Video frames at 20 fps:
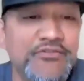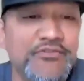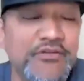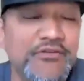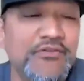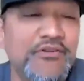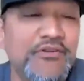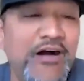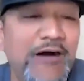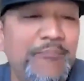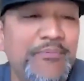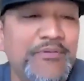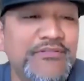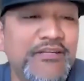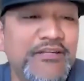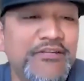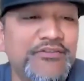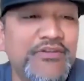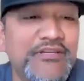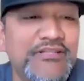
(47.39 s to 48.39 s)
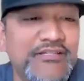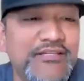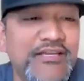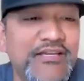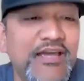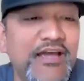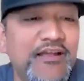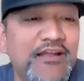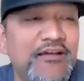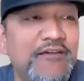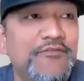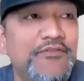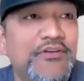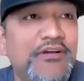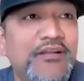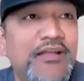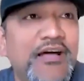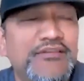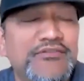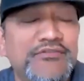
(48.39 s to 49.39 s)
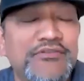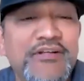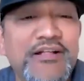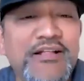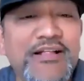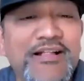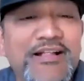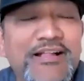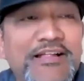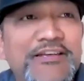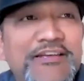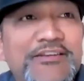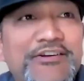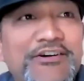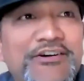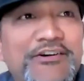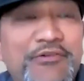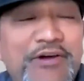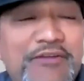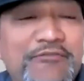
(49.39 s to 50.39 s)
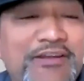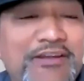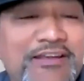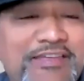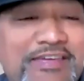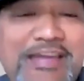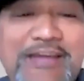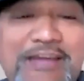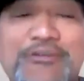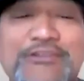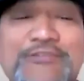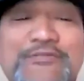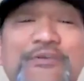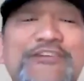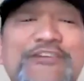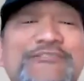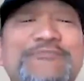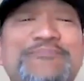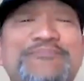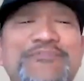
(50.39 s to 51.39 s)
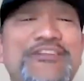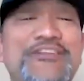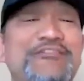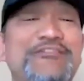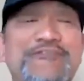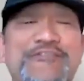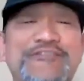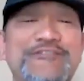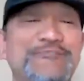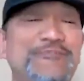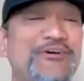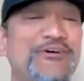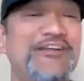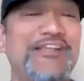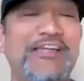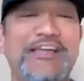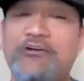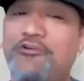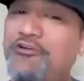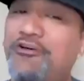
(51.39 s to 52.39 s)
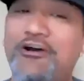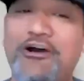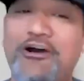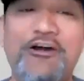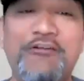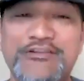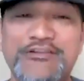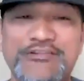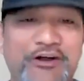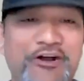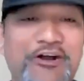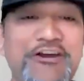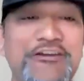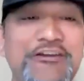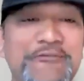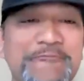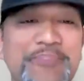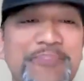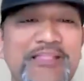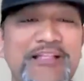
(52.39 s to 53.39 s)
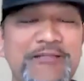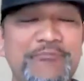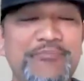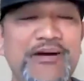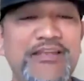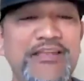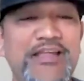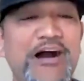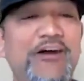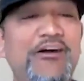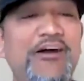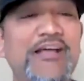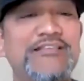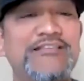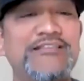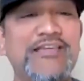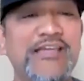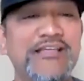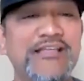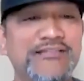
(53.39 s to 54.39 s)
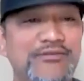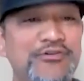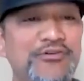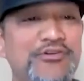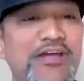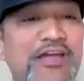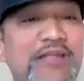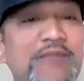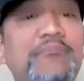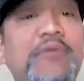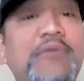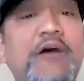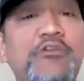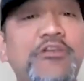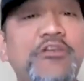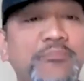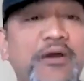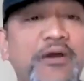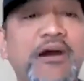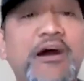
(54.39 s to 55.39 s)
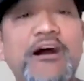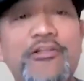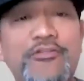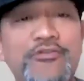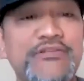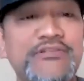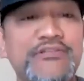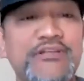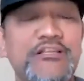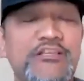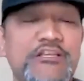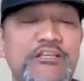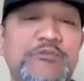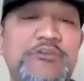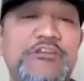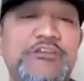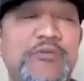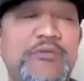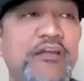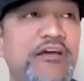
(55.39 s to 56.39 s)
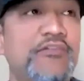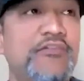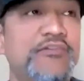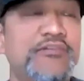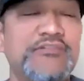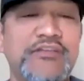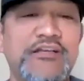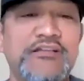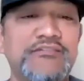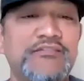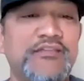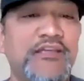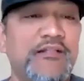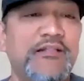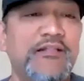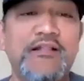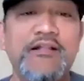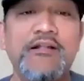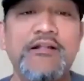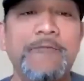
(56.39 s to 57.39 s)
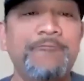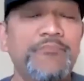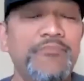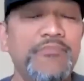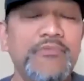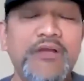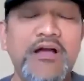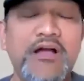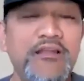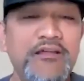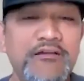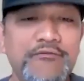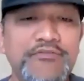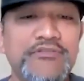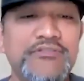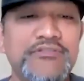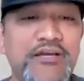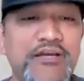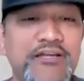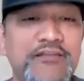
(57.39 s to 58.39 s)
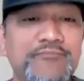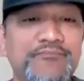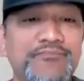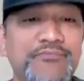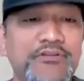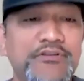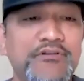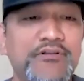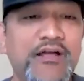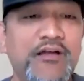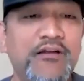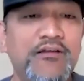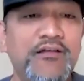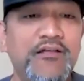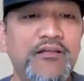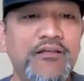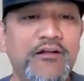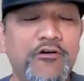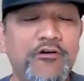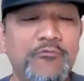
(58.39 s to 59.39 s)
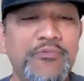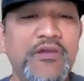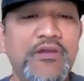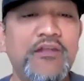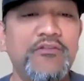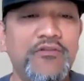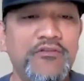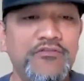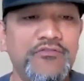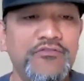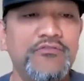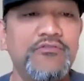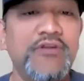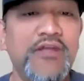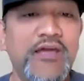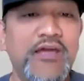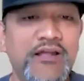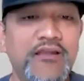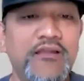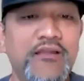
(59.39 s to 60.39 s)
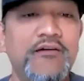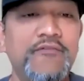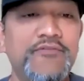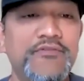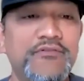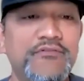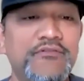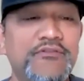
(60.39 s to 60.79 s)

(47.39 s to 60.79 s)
Try to do the opposite and try to say I love you a lot. So, when Keone was first born, like, oh, heart was hard. But now as he gets older, and now with my other son, especially my other sons, like, I love you, son. Hope you know that I love you.